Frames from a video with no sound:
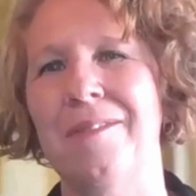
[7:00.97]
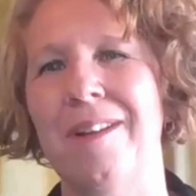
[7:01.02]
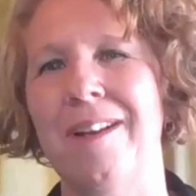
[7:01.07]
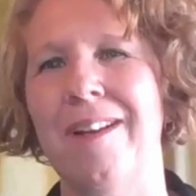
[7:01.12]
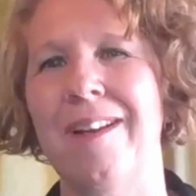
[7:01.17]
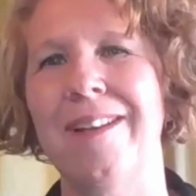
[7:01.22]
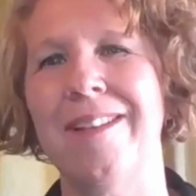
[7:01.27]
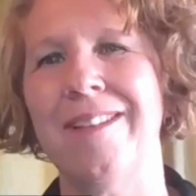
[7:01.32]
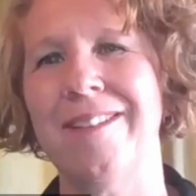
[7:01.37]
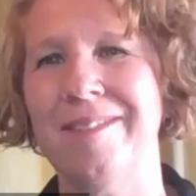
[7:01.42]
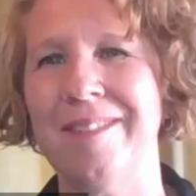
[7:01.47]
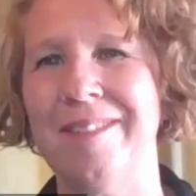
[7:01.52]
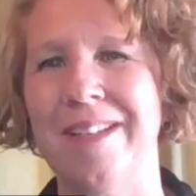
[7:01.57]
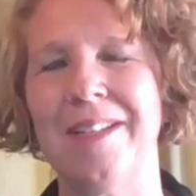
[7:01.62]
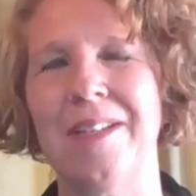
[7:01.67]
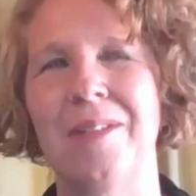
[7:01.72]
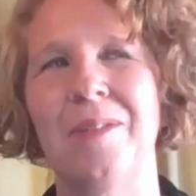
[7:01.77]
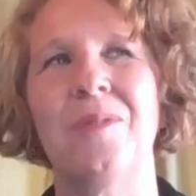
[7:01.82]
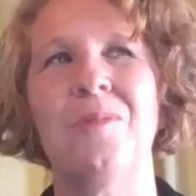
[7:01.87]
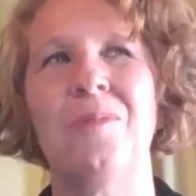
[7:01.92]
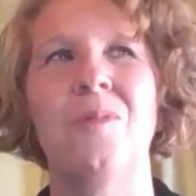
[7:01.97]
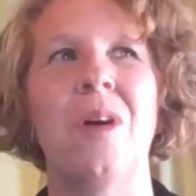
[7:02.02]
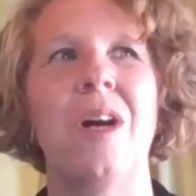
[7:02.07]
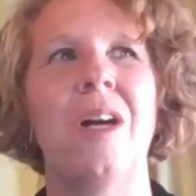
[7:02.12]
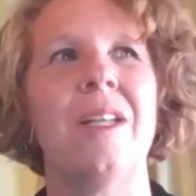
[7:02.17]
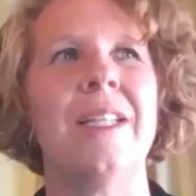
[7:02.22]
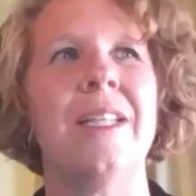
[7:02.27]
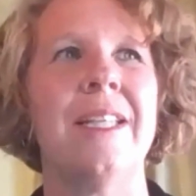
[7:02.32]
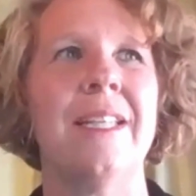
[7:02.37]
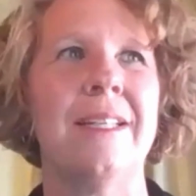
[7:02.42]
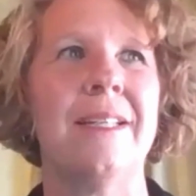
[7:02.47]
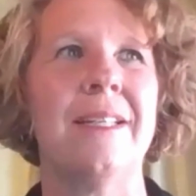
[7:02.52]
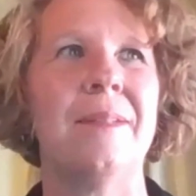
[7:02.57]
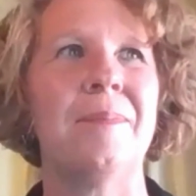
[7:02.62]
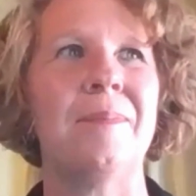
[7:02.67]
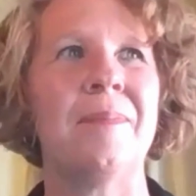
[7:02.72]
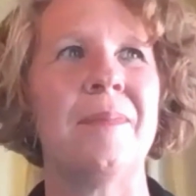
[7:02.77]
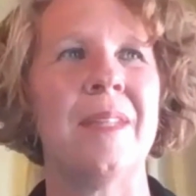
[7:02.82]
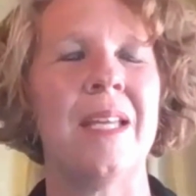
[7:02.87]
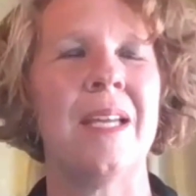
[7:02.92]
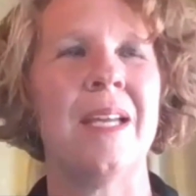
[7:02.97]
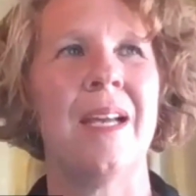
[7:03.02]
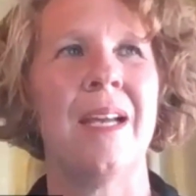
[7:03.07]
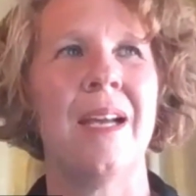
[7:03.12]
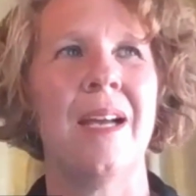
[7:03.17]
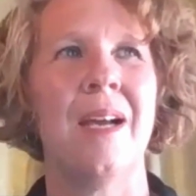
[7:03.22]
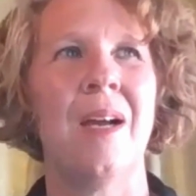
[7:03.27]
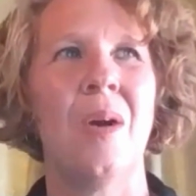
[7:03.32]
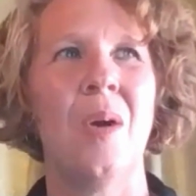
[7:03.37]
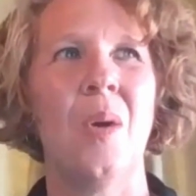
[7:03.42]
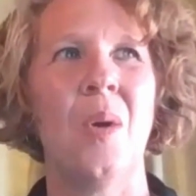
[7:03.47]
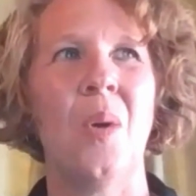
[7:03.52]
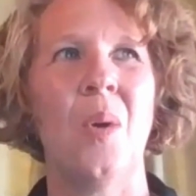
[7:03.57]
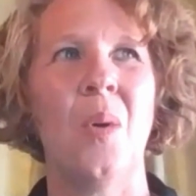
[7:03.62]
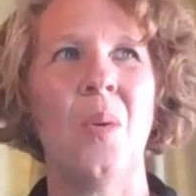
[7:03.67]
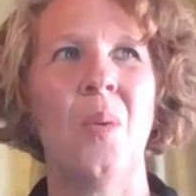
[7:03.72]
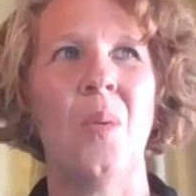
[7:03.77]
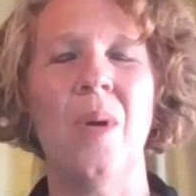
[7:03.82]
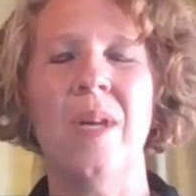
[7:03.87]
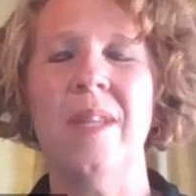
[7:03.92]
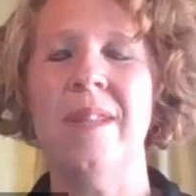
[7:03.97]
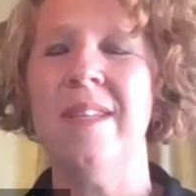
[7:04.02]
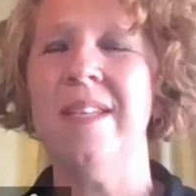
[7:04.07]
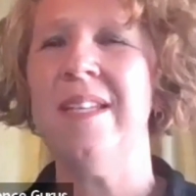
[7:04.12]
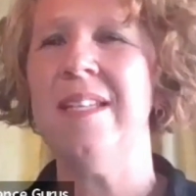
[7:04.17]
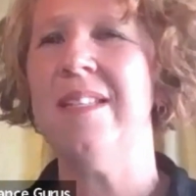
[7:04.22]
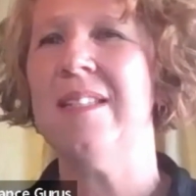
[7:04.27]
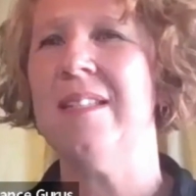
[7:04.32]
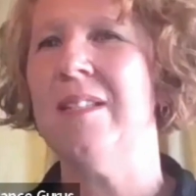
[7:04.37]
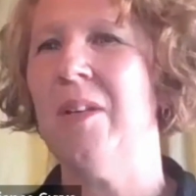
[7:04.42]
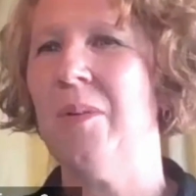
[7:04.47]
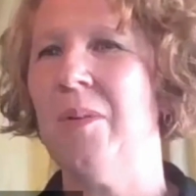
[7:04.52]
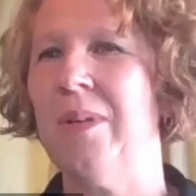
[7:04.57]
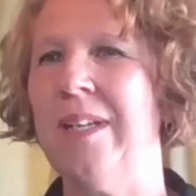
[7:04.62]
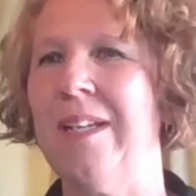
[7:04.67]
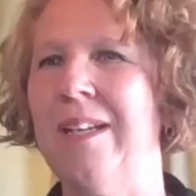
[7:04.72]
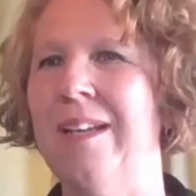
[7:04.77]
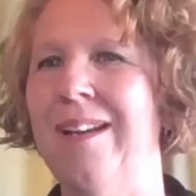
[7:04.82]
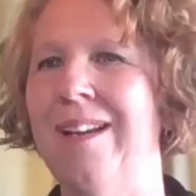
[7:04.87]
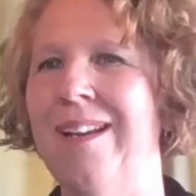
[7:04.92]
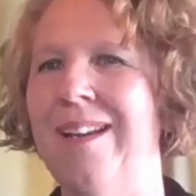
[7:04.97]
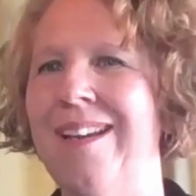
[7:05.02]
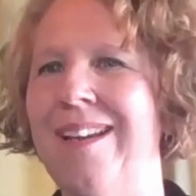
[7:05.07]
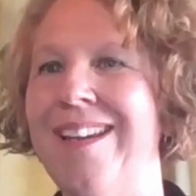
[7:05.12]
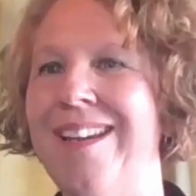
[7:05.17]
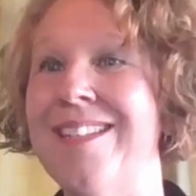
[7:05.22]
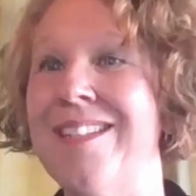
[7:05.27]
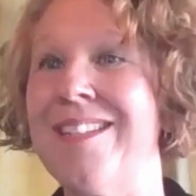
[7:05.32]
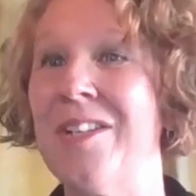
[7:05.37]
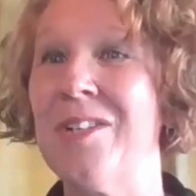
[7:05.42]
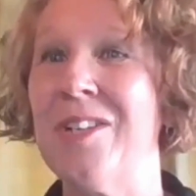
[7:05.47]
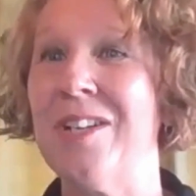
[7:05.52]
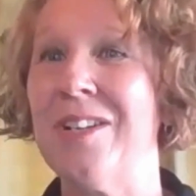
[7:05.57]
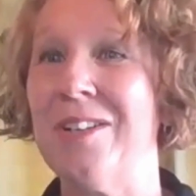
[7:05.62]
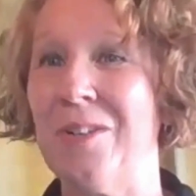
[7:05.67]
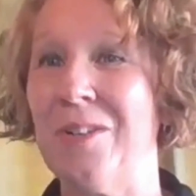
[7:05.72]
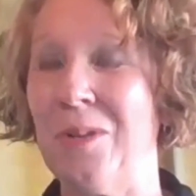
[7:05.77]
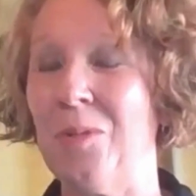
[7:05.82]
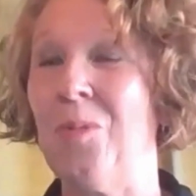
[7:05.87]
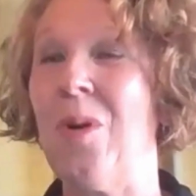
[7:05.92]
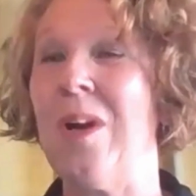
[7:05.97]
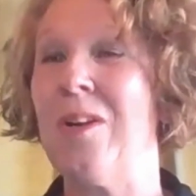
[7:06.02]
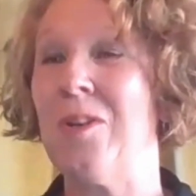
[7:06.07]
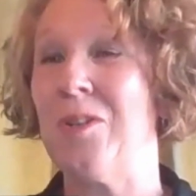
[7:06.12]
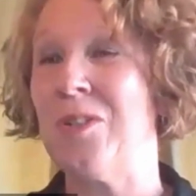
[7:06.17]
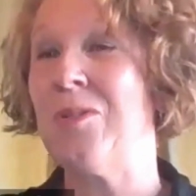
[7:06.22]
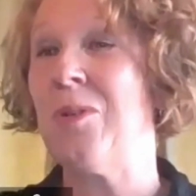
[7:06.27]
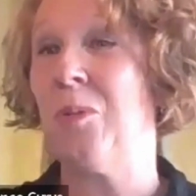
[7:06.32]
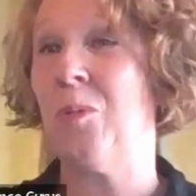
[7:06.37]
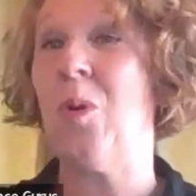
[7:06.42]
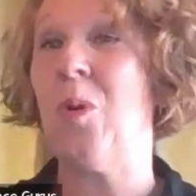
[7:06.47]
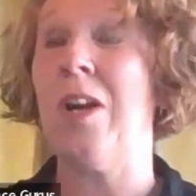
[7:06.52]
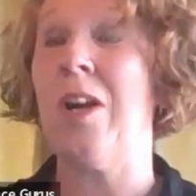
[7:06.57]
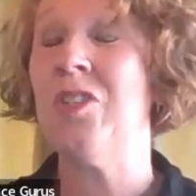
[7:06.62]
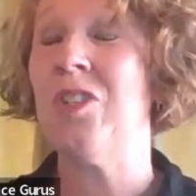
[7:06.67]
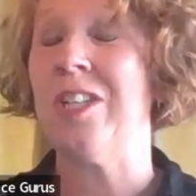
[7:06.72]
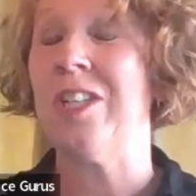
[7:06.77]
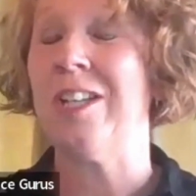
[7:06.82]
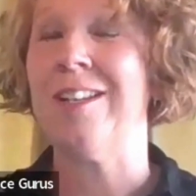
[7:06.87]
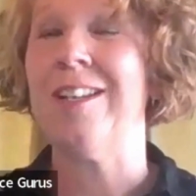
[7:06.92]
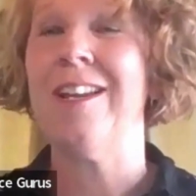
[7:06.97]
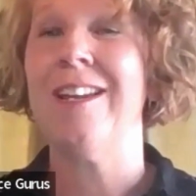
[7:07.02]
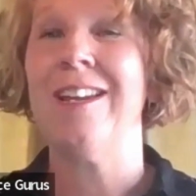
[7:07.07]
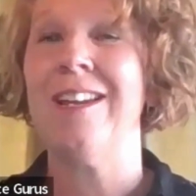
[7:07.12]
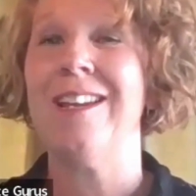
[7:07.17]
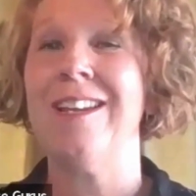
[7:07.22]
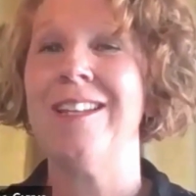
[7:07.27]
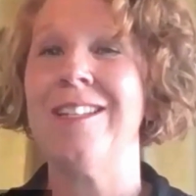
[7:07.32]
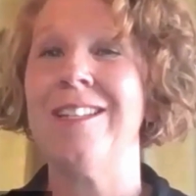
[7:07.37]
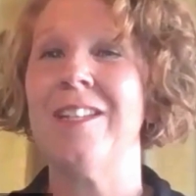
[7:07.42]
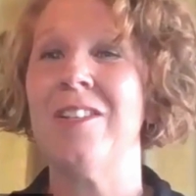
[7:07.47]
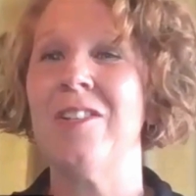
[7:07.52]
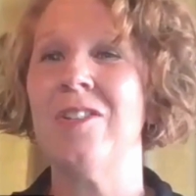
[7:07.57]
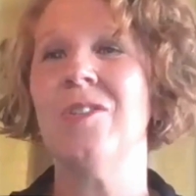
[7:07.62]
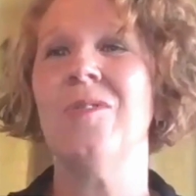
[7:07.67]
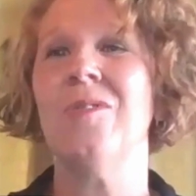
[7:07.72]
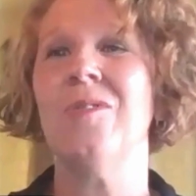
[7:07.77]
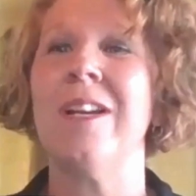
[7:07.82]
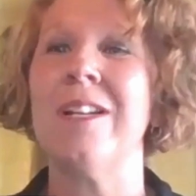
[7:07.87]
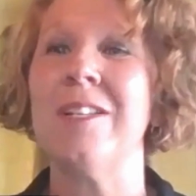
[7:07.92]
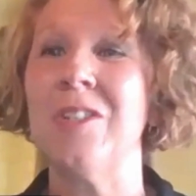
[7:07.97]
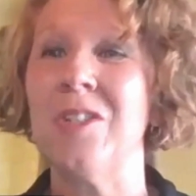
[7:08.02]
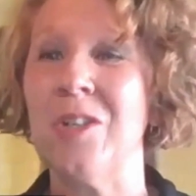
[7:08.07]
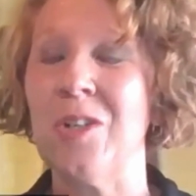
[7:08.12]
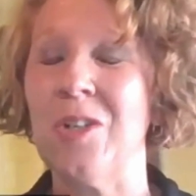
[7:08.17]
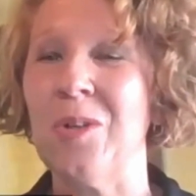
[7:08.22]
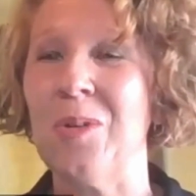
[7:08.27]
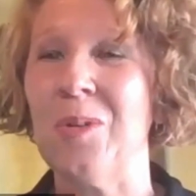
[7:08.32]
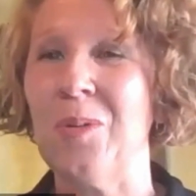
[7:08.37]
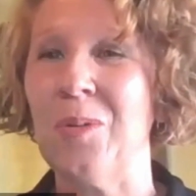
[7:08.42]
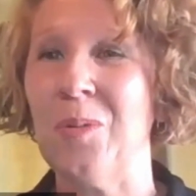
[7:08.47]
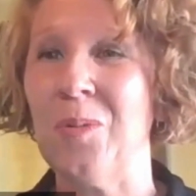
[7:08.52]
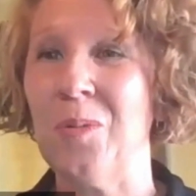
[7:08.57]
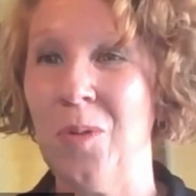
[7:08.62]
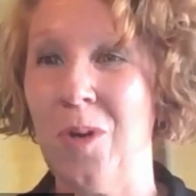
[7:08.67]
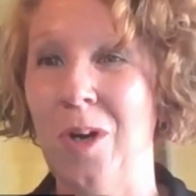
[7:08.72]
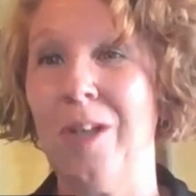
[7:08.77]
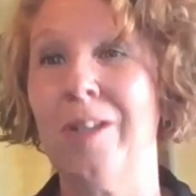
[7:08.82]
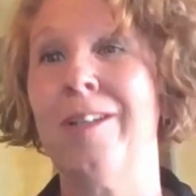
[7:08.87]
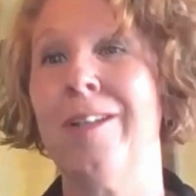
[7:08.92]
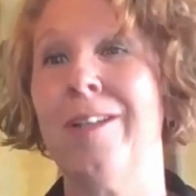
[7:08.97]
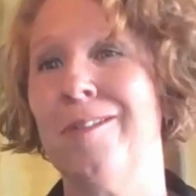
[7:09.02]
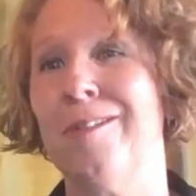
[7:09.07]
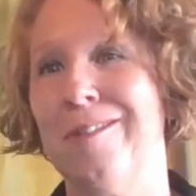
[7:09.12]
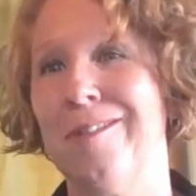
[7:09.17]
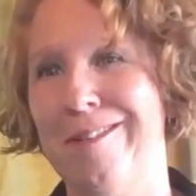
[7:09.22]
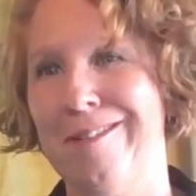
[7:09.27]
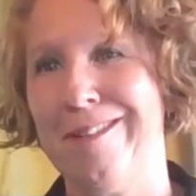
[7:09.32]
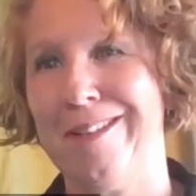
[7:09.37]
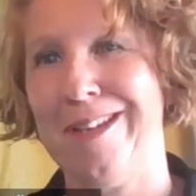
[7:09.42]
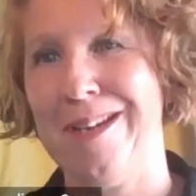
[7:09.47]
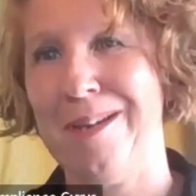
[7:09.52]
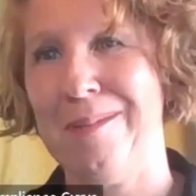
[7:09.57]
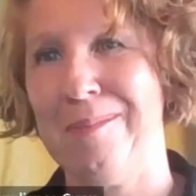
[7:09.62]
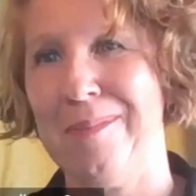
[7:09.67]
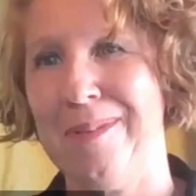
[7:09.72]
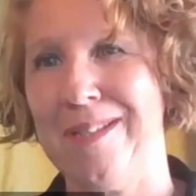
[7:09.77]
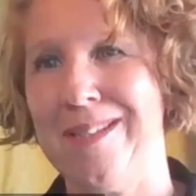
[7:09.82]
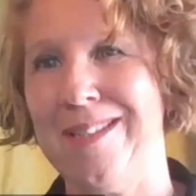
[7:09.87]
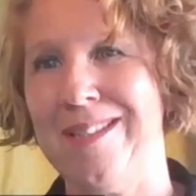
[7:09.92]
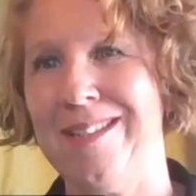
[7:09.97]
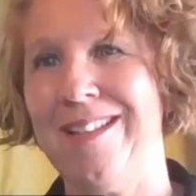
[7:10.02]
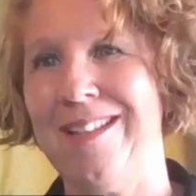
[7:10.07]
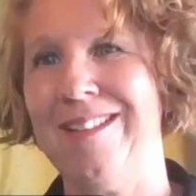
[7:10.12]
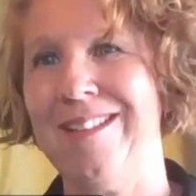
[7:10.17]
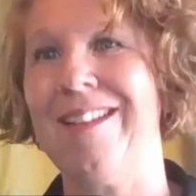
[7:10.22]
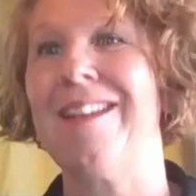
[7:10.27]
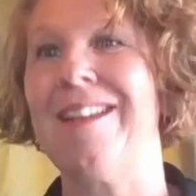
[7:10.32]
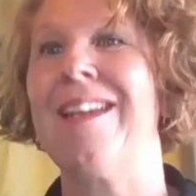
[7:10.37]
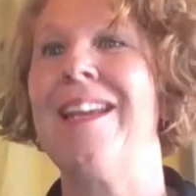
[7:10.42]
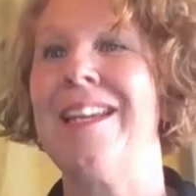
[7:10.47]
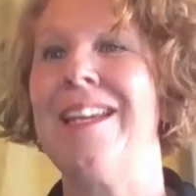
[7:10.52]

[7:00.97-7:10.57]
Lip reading: right? I could walk in. One thing is knowing, is there, or watching, is their director walking around the campus? Like,